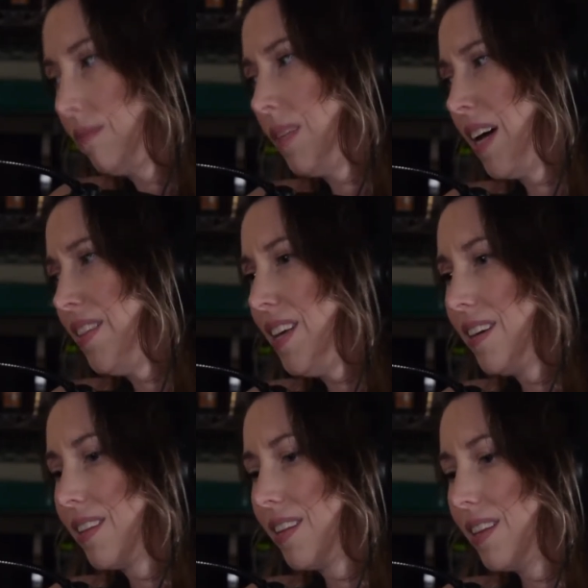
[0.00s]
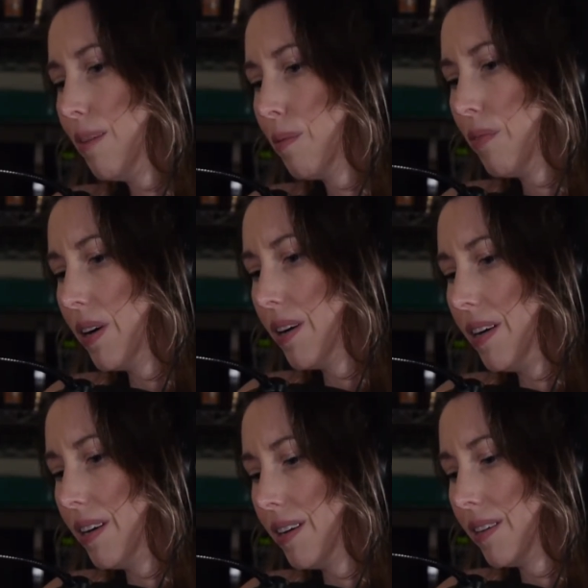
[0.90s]
I think that they were
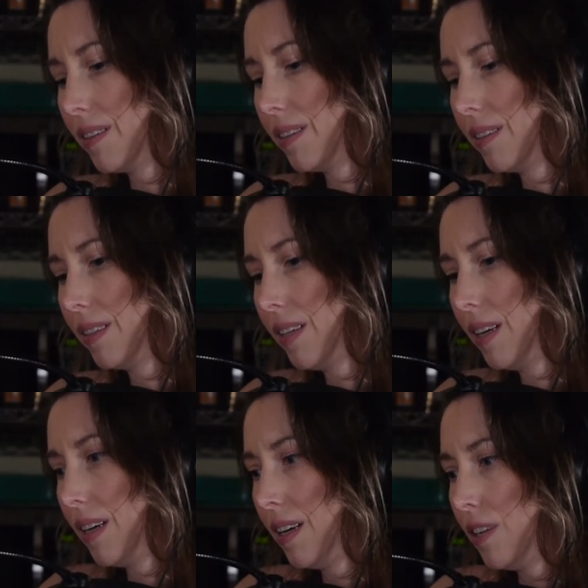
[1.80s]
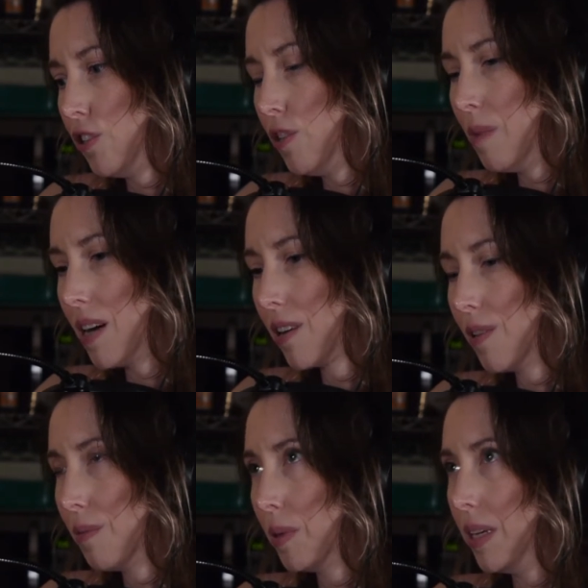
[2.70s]
very...
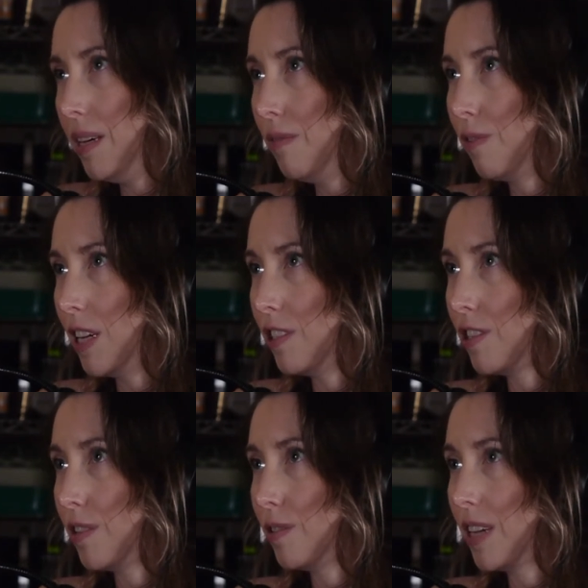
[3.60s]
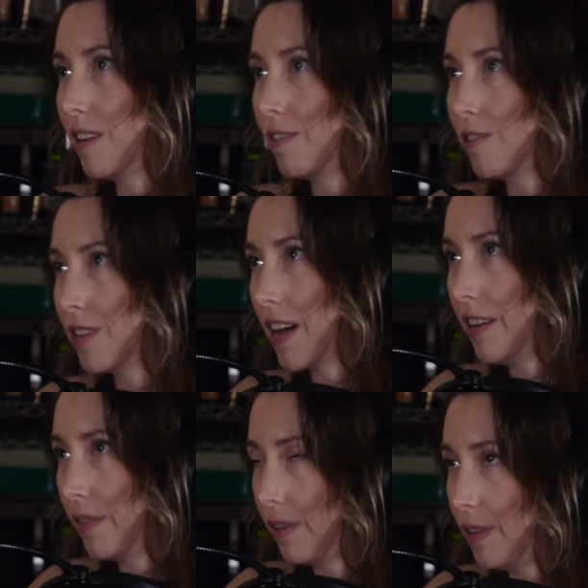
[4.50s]
Schumacher really fleshed those characters out,
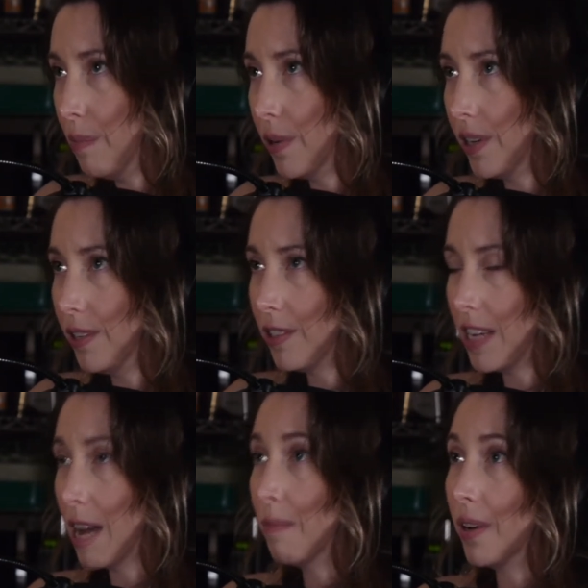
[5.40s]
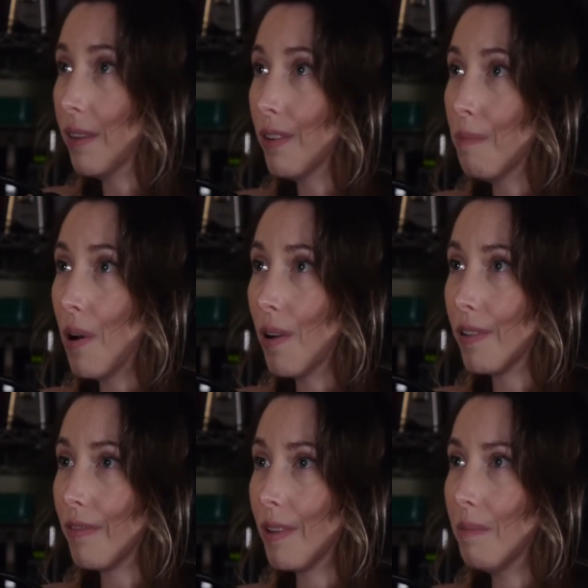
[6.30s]
even if he put his stamp on every part
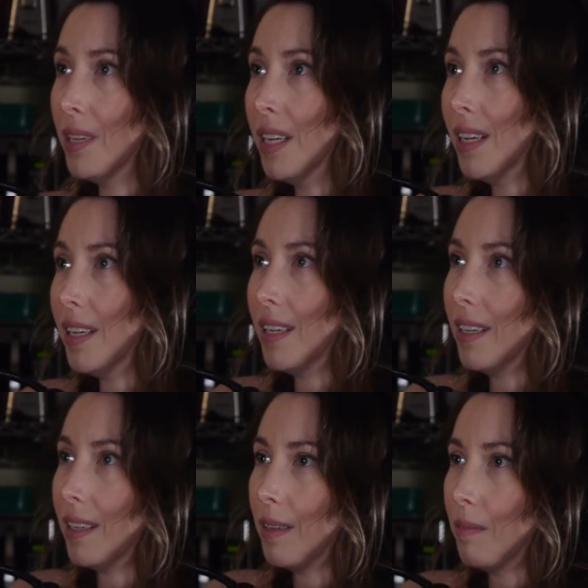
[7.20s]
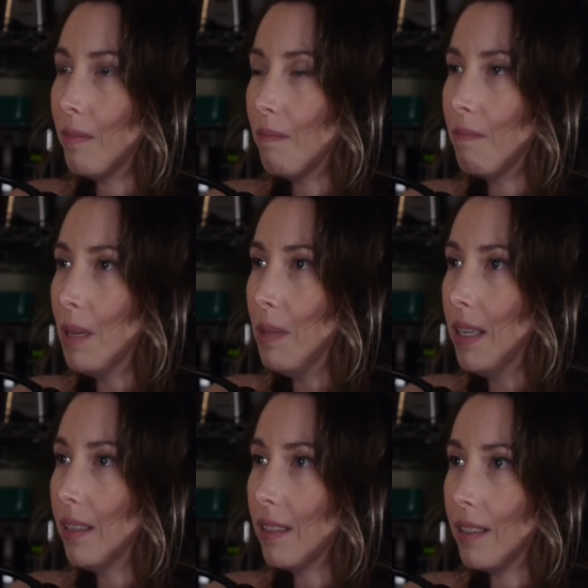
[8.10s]
of them.
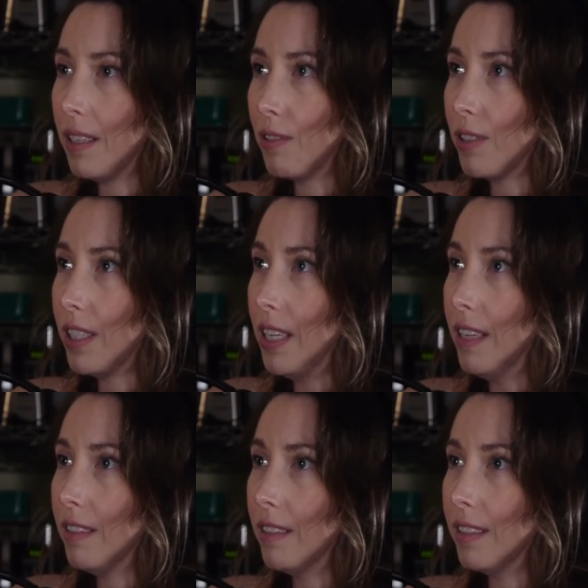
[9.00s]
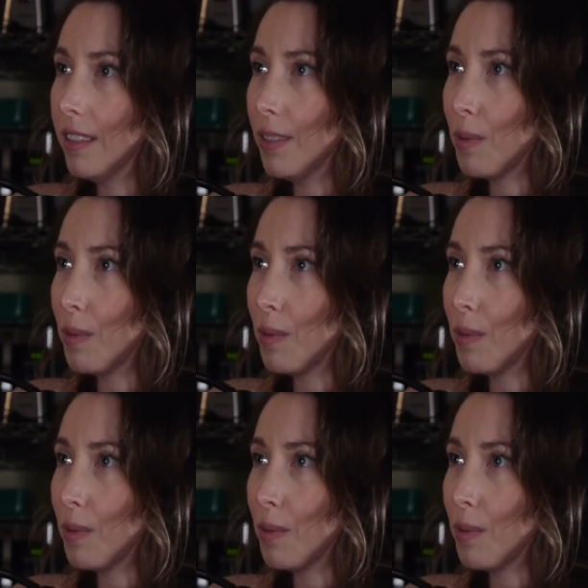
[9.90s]
Maybe literally as